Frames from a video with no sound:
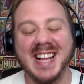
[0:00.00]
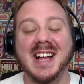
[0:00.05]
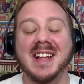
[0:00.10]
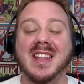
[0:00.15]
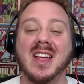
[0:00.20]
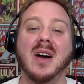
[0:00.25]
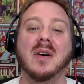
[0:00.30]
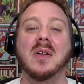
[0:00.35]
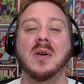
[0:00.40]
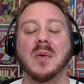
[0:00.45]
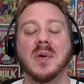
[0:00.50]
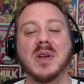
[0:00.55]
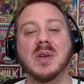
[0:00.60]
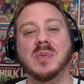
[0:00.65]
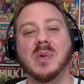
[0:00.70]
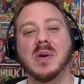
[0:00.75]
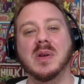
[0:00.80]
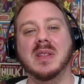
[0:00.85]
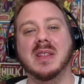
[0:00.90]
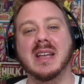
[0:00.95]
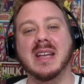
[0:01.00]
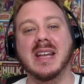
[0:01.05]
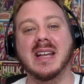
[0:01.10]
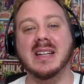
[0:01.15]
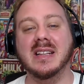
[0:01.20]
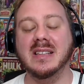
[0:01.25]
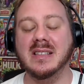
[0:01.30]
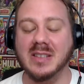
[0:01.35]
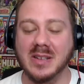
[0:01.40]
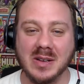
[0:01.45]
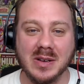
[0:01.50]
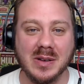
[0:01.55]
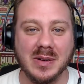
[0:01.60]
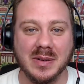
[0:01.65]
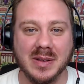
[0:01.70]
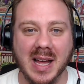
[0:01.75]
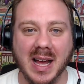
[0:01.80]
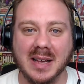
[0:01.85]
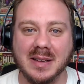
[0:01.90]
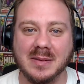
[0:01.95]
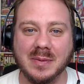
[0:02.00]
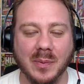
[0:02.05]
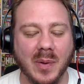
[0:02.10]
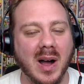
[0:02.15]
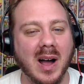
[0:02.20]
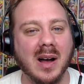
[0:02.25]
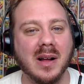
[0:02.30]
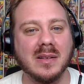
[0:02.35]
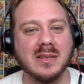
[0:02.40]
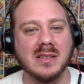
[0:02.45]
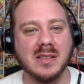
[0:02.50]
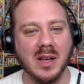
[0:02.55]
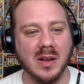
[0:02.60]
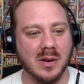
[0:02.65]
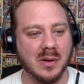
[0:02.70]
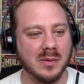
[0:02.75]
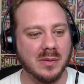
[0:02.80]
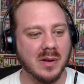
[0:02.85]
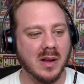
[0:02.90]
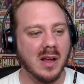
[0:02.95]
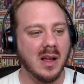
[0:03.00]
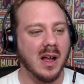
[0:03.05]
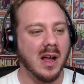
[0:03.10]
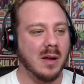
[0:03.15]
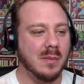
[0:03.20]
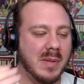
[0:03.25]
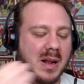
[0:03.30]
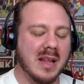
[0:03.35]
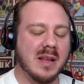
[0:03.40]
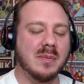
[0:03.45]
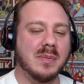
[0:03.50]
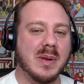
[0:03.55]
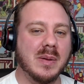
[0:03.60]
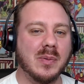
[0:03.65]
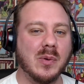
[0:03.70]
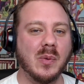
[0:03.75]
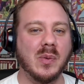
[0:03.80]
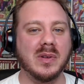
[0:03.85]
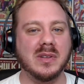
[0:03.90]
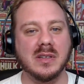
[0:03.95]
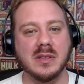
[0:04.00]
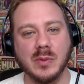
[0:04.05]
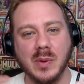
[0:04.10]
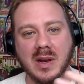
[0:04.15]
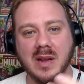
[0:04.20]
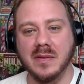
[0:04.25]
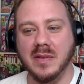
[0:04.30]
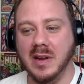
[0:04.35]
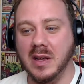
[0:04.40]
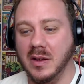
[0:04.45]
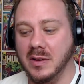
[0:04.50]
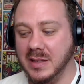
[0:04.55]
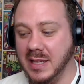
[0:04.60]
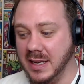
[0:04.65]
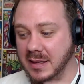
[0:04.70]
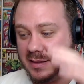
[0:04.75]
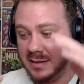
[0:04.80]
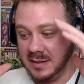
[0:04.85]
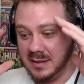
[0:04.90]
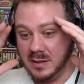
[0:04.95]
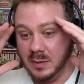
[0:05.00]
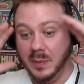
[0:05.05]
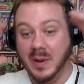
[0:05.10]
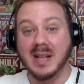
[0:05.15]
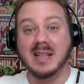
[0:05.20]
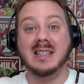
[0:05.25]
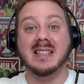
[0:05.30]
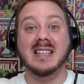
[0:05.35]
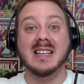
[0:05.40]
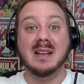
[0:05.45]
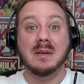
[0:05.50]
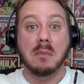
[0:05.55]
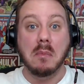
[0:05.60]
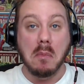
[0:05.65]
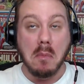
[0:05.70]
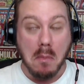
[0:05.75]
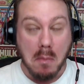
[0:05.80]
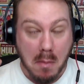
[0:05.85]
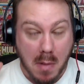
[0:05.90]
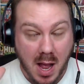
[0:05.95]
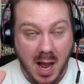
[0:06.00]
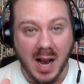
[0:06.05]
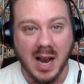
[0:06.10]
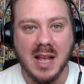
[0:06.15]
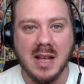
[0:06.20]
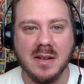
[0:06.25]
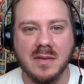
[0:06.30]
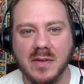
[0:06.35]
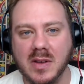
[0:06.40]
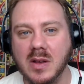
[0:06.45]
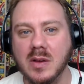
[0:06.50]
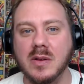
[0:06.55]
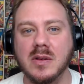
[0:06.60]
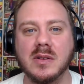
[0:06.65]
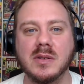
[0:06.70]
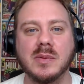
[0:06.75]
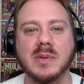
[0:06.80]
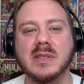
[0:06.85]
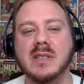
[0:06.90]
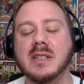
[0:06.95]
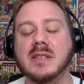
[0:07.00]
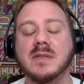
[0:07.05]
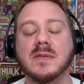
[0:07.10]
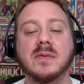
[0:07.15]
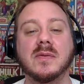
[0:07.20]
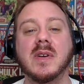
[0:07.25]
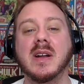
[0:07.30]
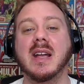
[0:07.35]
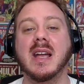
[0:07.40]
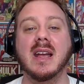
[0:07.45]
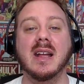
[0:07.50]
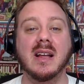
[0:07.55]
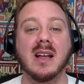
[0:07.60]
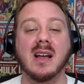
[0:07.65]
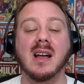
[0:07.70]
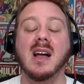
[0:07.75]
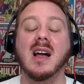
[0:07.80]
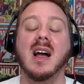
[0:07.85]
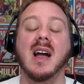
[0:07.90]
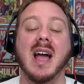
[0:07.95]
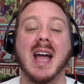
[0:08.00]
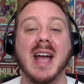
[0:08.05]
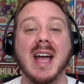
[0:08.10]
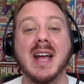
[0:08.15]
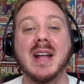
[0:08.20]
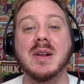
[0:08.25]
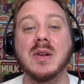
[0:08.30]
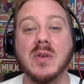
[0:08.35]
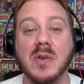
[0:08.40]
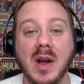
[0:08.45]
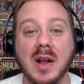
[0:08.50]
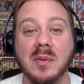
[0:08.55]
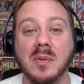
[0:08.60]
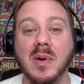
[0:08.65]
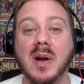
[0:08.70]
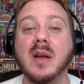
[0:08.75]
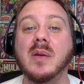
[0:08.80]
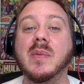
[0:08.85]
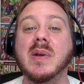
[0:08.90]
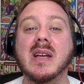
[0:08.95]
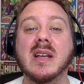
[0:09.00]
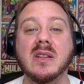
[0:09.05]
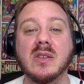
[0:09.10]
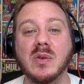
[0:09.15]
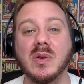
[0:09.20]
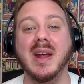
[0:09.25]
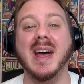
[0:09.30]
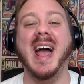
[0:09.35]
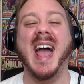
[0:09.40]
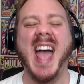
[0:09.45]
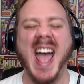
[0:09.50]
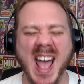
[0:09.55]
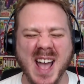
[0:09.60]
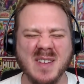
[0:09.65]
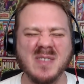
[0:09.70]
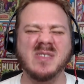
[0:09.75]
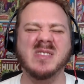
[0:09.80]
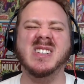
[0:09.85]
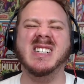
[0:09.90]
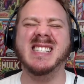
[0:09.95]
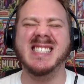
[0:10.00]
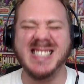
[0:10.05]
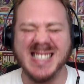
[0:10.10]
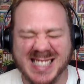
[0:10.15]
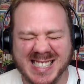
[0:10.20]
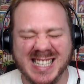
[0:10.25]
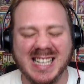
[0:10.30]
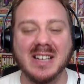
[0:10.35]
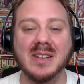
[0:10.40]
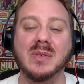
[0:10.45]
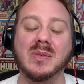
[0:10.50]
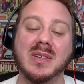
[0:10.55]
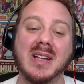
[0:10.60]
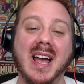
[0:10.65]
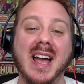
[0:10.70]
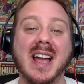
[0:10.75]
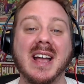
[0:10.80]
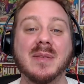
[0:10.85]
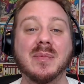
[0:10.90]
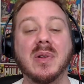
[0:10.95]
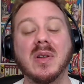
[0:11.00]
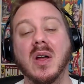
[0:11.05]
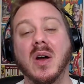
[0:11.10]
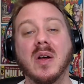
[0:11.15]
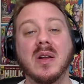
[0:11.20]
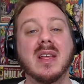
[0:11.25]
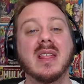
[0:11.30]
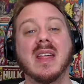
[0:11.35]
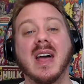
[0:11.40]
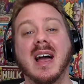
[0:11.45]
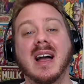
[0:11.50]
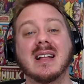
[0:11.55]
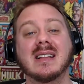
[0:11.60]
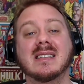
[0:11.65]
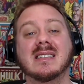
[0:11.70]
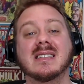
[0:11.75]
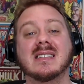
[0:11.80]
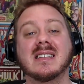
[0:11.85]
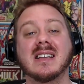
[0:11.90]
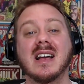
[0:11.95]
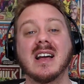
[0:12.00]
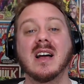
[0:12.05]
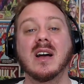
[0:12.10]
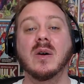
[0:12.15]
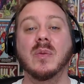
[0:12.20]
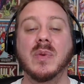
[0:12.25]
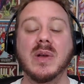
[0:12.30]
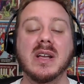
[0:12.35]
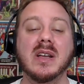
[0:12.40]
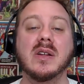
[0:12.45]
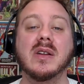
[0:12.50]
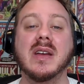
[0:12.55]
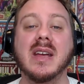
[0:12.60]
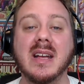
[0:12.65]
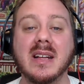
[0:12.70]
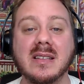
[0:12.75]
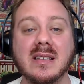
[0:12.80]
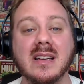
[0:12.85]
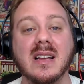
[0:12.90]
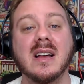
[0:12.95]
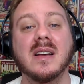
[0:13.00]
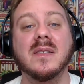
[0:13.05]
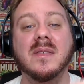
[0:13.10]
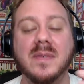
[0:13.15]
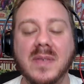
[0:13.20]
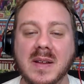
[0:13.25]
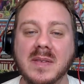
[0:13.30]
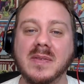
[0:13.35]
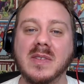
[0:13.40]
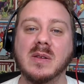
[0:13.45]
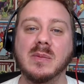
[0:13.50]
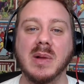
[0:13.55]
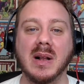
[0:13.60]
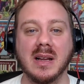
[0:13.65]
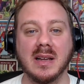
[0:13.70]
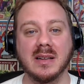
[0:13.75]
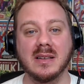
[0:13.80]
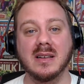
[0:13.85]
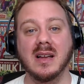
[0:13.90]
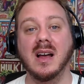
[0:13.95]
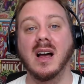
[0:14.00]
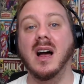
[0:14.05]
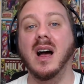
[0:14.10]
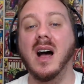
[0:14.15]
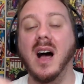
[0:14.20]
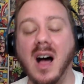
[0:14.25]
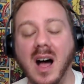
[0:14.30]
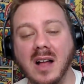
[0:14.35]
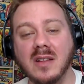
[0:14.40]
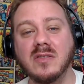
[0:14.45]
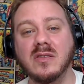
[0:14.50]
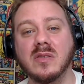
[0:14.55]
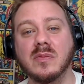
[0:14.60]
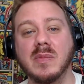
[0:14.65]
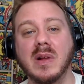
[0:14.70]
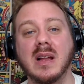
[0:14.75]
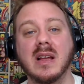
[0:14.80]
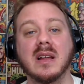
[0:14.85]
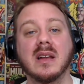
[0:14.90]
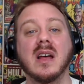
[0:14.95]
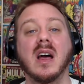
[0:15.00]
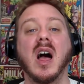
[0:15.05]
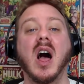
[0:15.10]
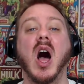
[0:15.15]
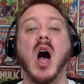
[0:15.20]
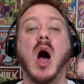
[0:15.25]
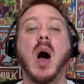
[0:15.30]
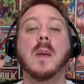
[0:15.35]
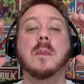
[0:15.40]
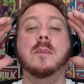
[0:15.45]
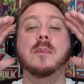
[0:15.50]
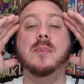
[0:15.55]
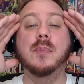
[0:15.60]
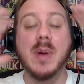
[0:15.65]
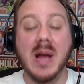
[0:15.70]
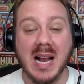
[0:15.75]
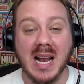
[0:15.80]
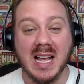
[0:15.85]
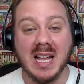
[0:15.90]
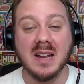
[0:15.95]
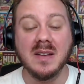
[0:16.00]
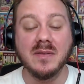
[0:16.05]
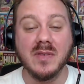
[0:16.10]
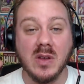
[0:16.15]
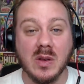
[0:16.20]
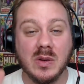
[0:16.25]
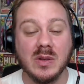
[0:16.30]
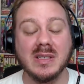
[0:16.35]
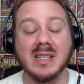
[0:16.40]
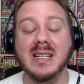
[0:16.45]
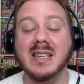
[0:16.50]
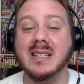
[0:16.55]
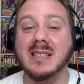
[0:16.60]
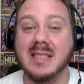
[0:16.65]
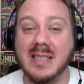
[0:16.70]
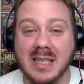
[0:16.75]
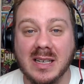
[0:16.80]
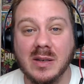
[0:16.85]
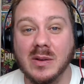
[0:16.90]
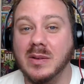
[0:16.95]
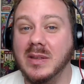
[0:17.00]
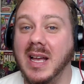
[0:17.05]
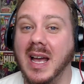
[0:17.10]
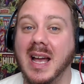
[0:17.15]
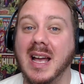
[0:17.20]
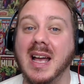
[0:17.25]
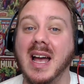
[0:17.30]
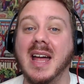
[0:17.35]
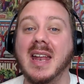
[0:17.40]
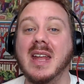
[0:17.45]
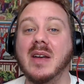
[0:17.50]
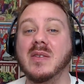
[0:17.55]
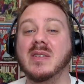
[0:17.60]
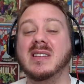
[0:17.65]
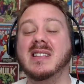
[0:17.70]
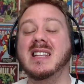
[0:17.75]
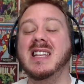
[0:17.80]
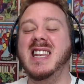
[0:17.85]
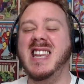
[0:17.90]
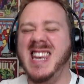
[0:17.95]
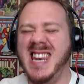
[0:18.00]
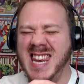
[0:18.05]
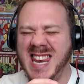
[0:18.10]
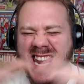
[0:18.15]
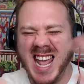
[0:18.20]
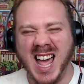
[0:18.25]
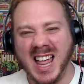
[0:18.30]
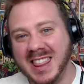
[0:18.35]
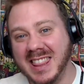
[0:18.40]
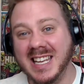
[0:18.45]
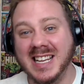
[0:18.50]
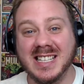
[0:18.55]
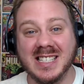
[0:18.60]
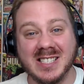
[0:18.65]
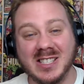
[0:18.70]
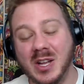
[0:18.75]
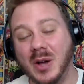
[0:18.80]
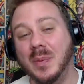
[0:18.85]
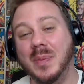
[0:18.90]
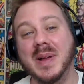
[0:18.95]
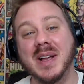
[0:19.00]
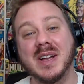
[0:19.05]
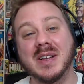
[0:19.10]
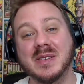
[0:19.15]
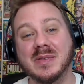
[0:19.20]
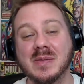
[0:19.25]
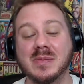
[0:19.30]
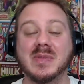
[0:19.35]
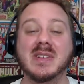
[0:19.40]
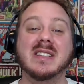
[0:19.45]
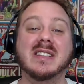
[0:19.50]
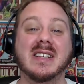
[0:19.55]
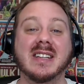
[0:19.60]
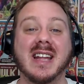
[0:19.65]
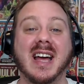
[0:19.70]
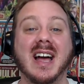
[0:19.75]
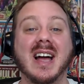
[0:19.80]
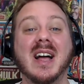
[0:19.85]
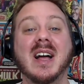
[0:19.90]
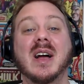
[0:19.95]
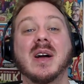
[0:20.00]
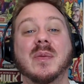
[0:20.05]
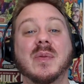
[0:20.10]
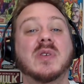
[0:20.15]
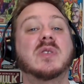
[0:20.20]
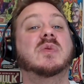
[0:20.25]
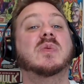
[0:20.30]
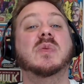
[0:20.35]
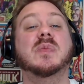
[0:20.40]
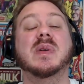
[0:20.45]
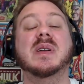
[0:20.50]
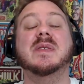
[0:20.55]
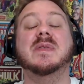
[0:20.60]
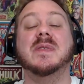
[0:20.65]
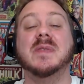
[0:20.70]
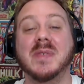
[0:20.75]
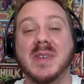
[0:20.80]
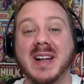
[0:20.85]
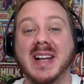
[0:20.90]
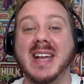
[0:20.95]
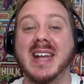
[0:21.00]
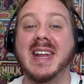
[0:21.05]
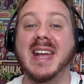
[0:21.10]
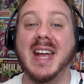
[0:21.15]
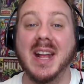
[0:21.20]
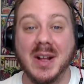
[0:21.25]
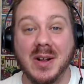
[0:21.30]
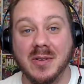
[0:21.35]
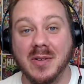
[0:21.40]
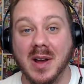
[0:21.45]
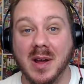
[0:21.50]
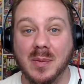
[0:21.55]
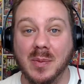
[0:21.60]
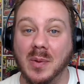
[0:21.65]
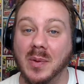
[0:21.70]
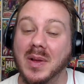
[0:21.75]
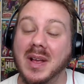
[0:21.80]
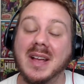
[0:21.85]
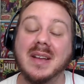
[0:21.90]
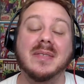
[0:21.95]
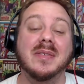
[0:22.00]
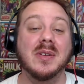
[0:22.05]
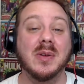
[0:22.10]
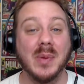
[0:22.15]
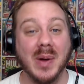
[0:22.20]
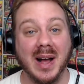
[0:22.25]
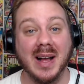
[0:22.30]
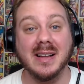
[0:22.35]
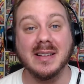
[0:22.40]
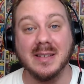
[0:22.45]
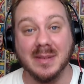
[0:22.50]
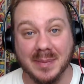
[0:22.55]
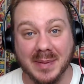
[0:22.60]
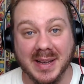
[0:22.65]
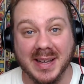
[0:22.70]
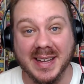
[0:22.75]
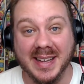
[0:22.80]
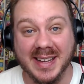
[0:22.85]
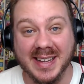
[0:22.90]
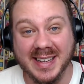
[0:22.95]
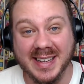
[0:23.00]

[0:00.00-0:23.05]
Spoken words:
Now, I know what you're probably thinking, dude, that's wild. So a million people watching 20 videos, that's 20 million views, which is freaking incredible. And we can do that every single day. But not only that, we could hit 50 million, 100 million, a billion views in a single day. And there is nothing stopping us from reaching that, which would be freaking incredible if you ask me.